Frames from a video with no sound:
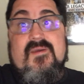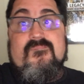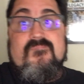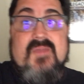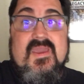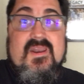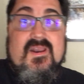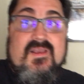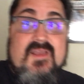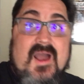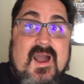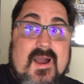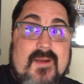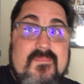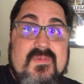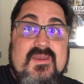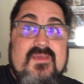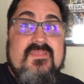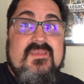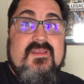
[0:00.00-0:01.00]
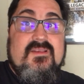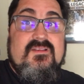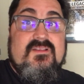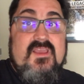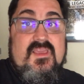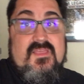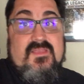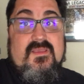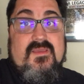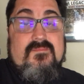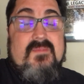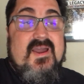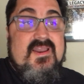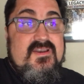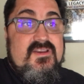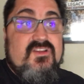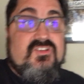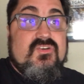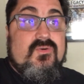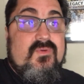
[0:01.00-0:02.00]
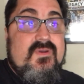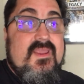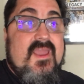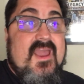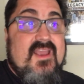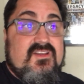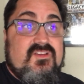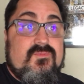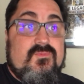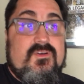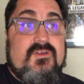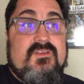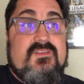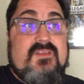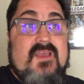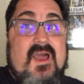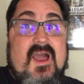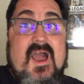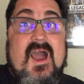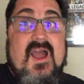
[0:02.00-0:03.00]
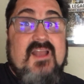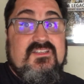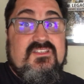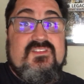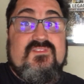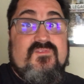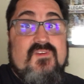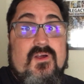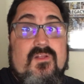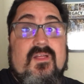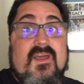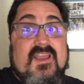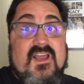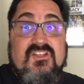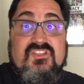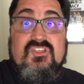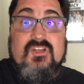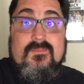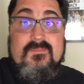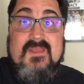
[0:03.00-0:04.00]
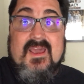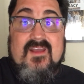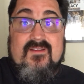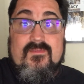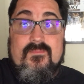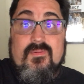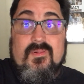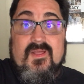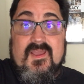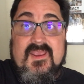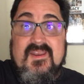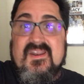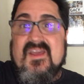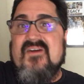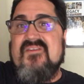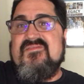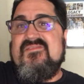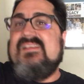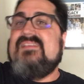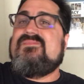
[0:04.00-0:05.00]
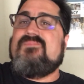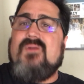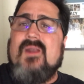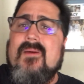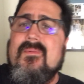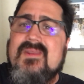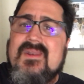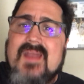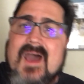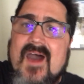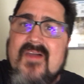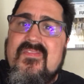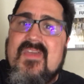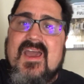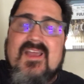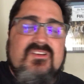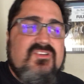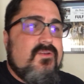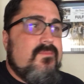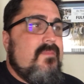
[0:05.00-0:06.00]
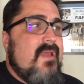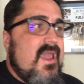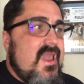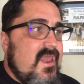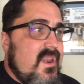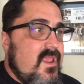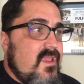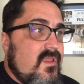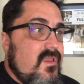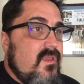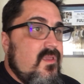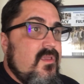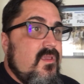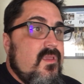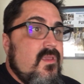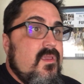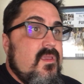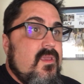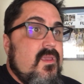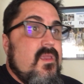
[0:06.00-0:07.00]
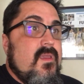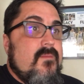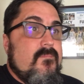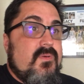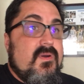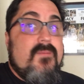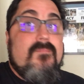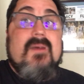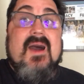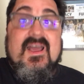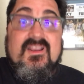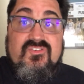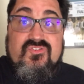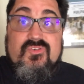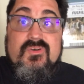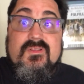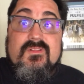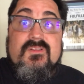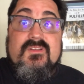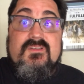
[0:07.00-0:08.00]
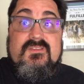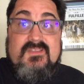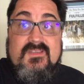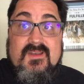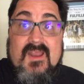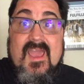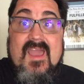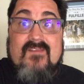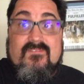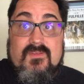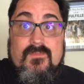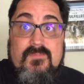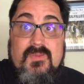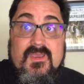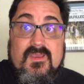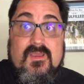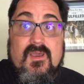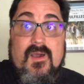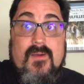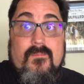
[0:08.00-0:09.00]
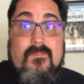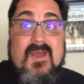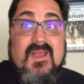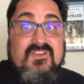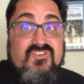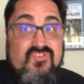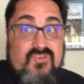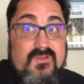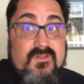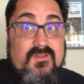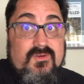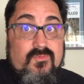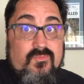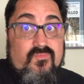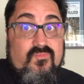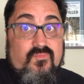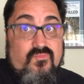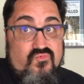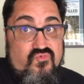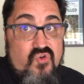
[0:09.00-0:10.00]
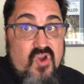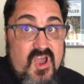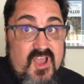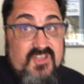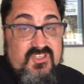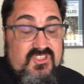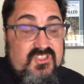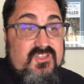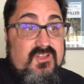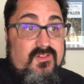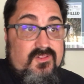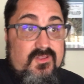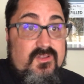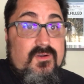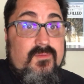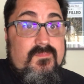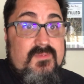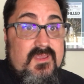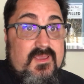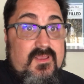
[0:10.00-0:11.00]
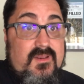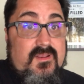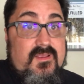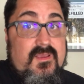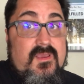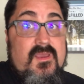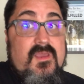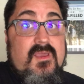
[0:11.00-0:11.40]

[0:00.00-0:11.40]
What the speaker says: made a comment that my initial reaction was I just felt like I jumped out of a plane. Now it's probably not that dramatic, but my adrenaline did have to pick up. My adrenaline rushed a little bit